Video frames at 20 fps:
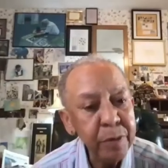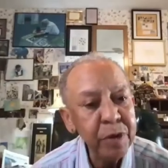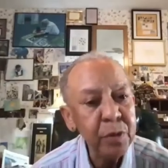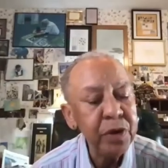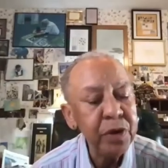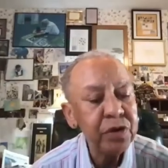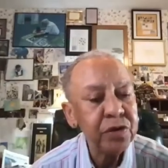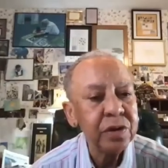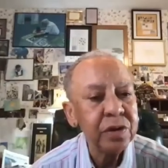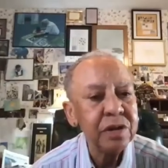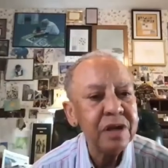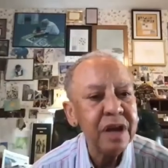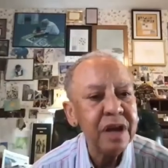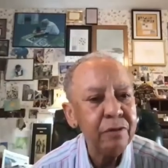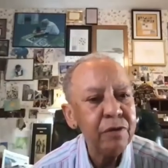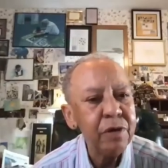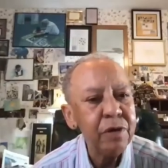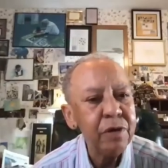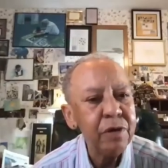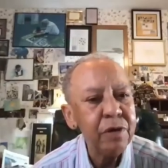we should
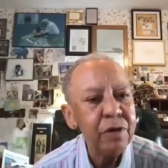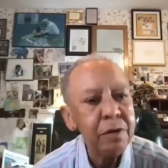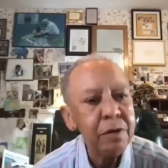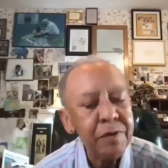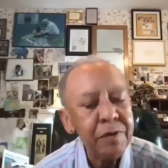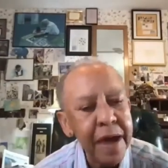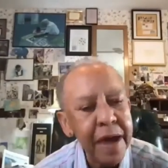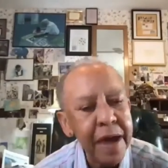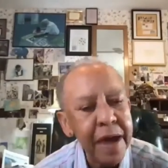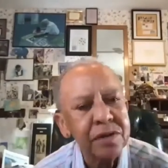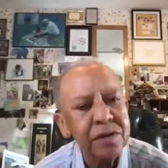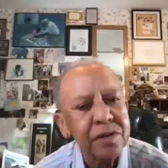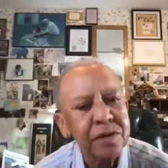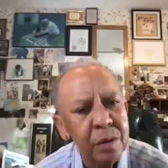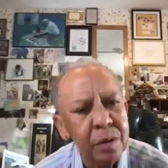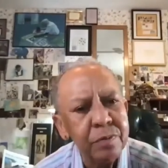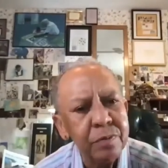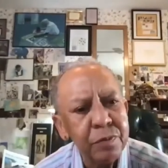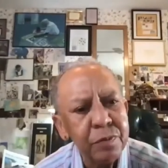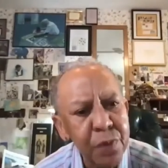never have had
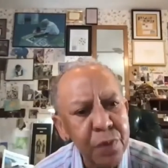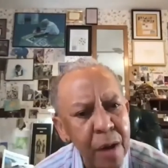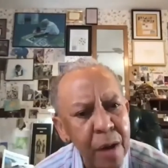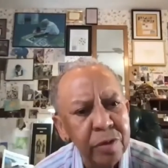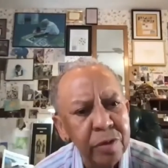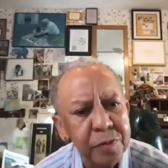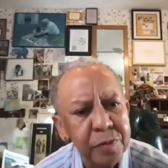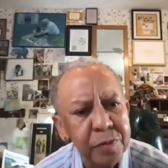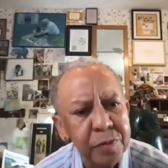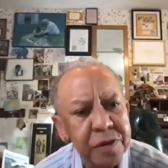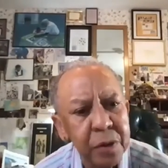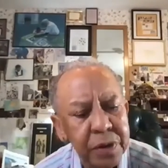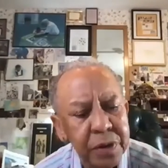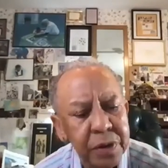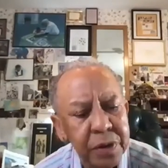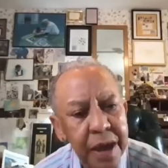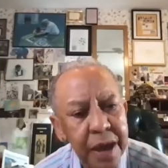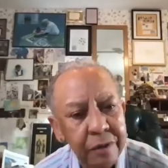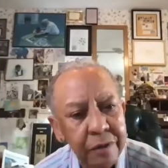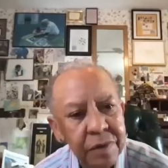some problems that we
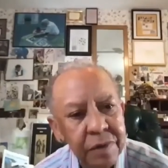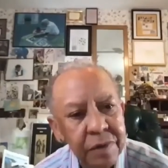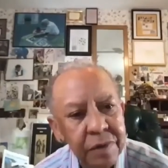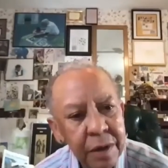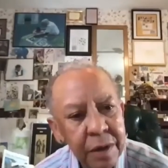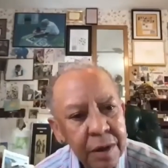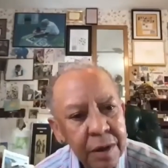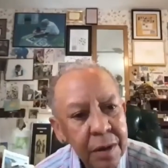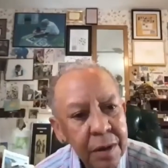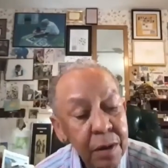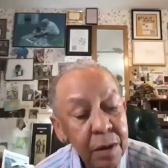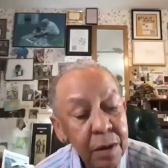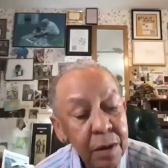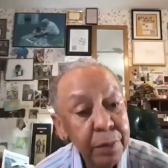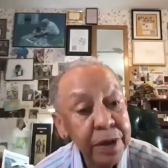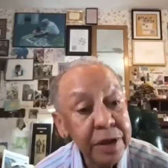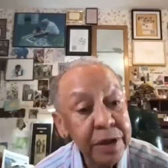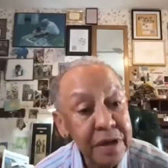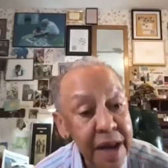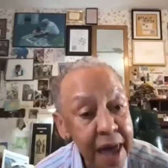have.
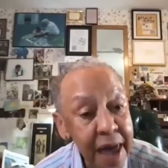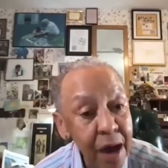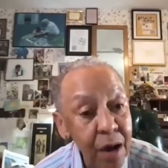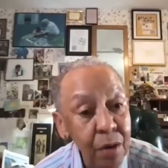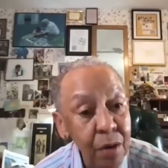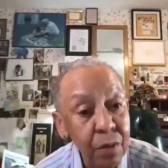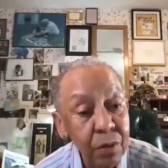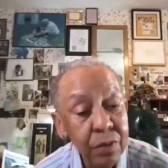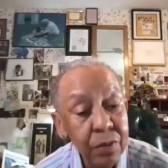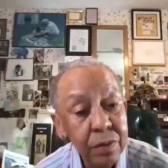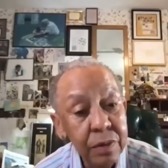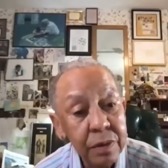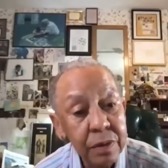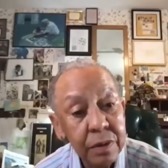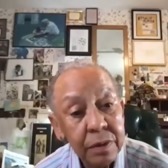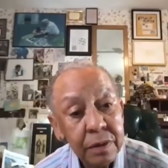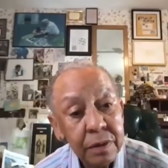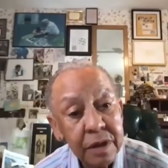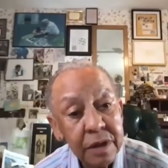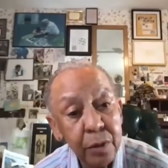But now
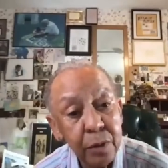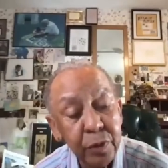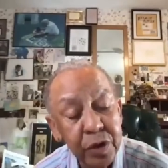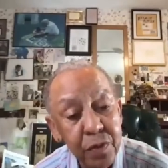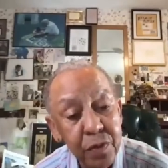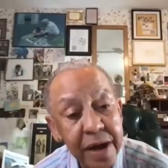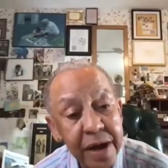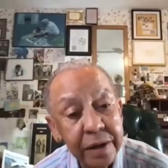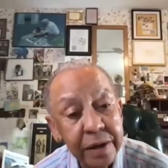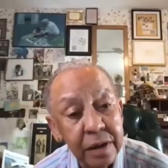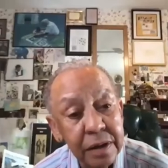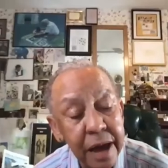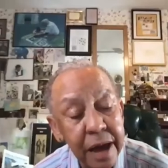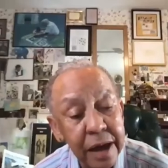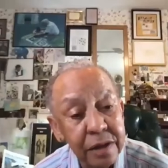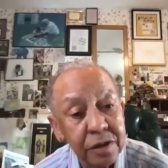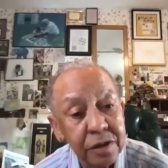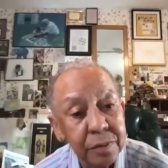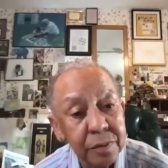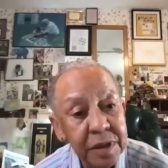that we
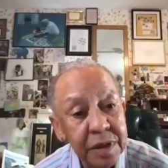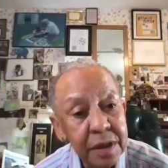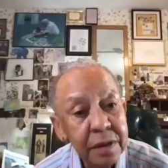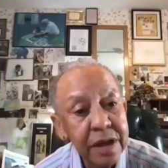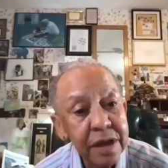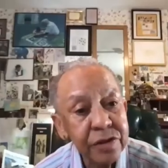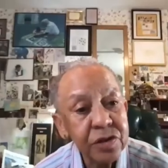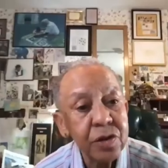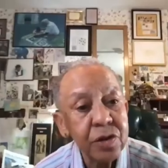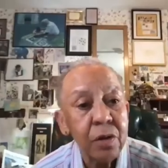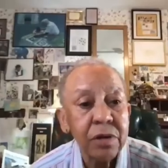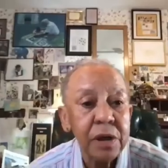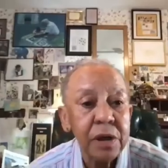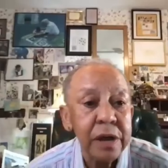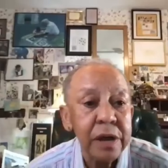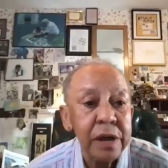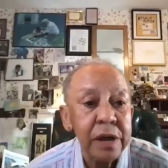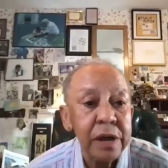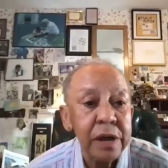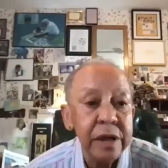recognize them, let's start
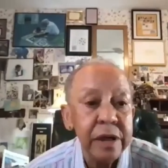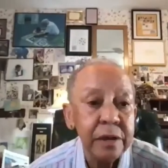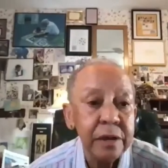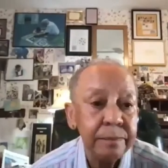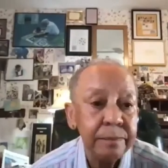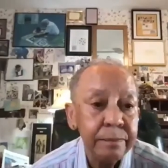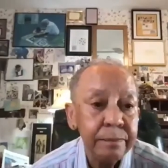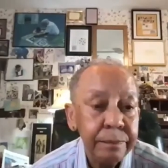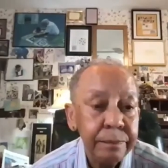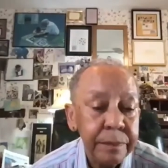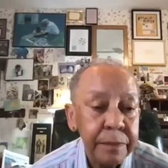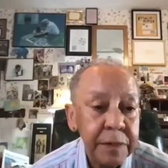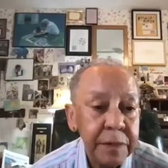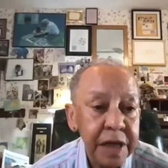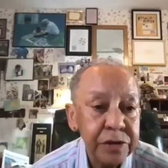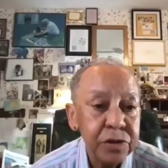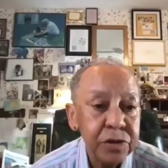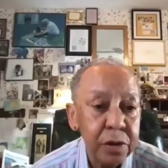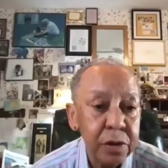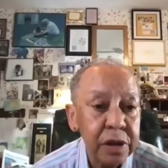cleaning
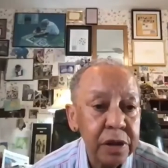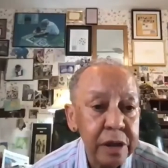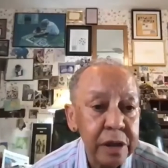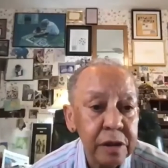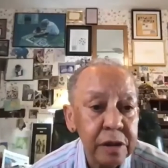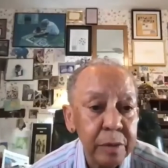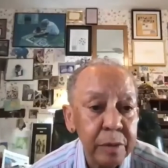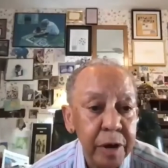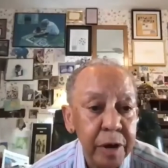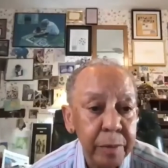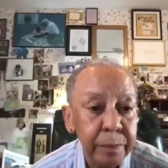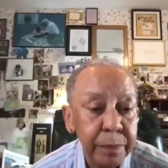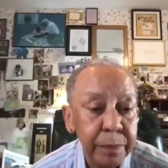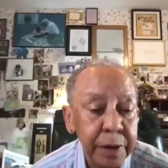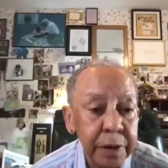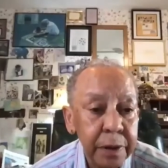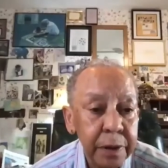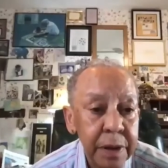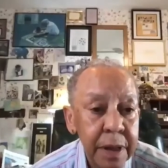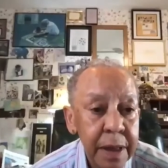them up.
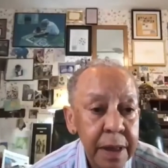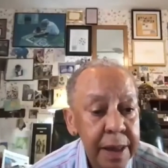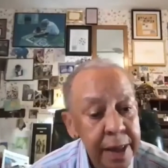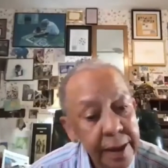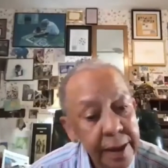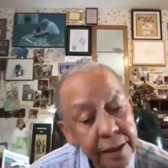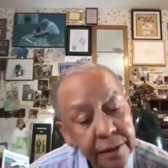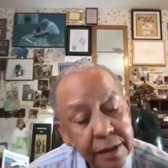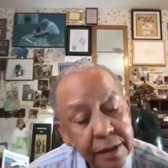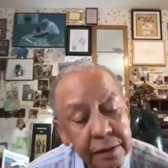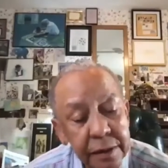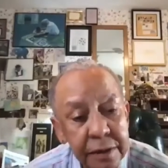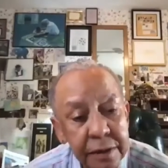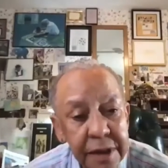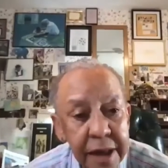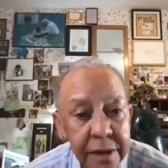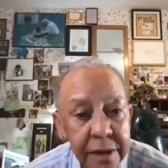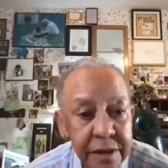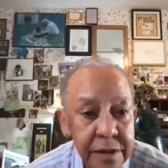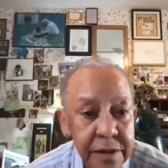And I think
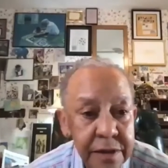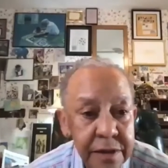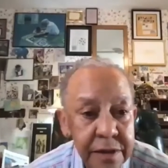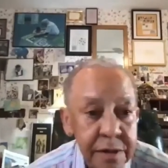that's